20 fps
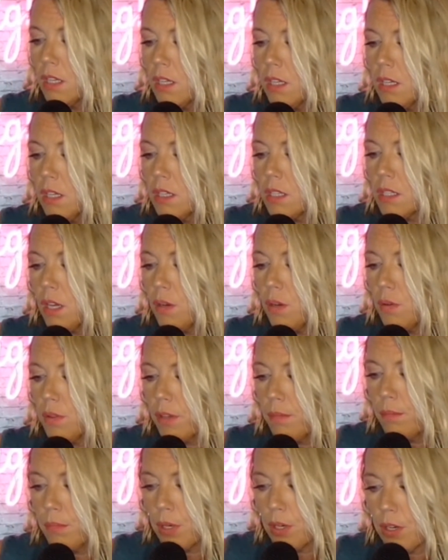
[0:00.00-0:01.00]
So
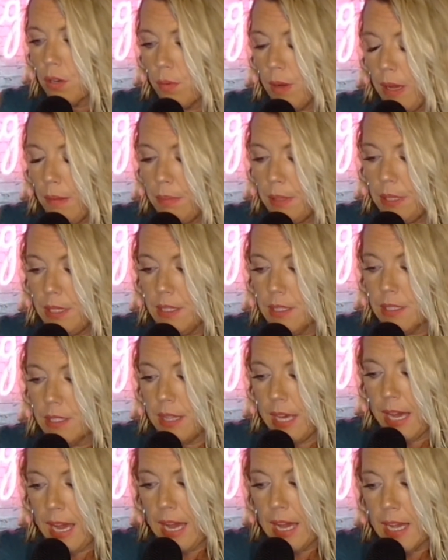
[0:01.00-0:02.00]
the murder weapons,
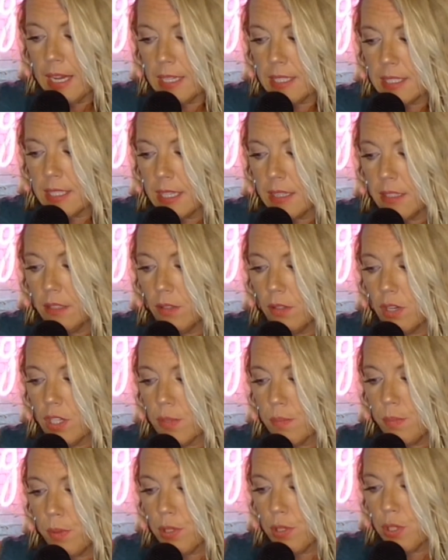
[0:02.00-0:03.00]
the axe and the
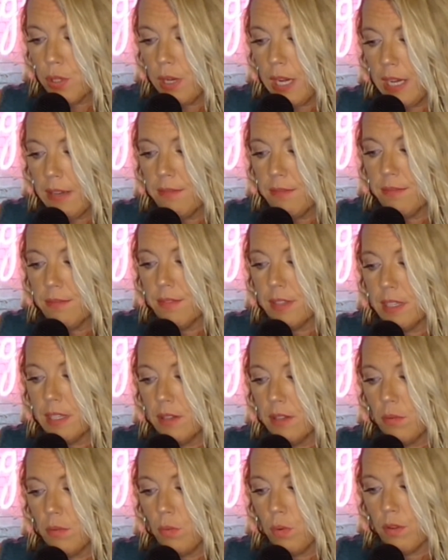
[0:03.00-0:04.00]
large butcher knife,
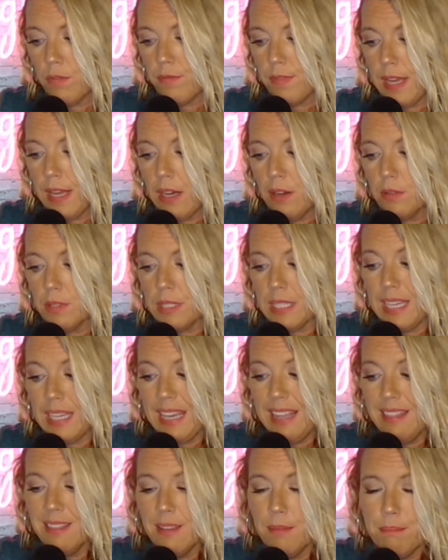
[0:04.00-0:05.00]
were found
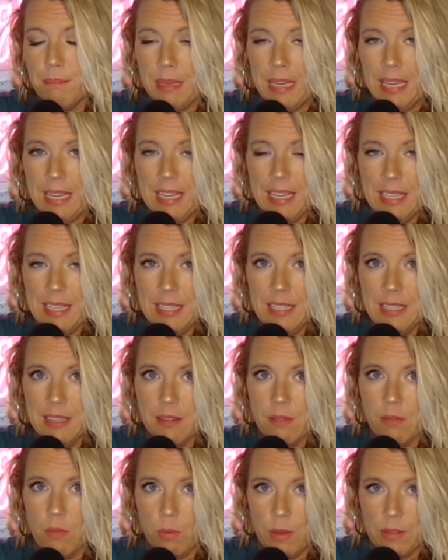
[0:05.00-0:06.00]
in the bed
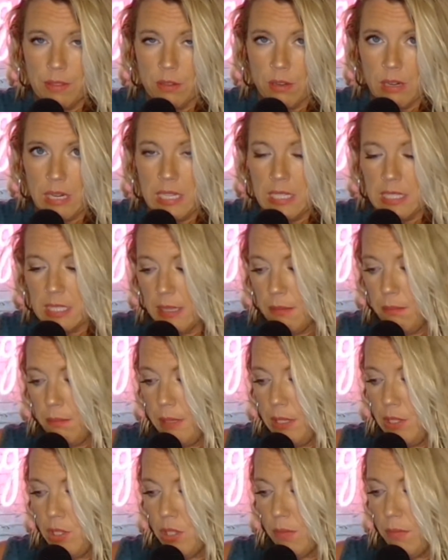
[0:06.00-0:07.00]
with Grace and
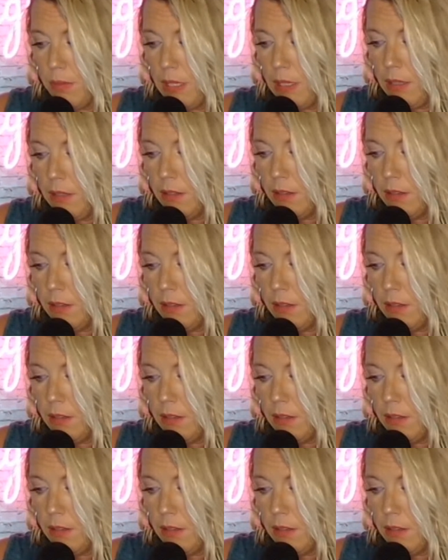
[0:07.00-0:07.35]
Benjamin.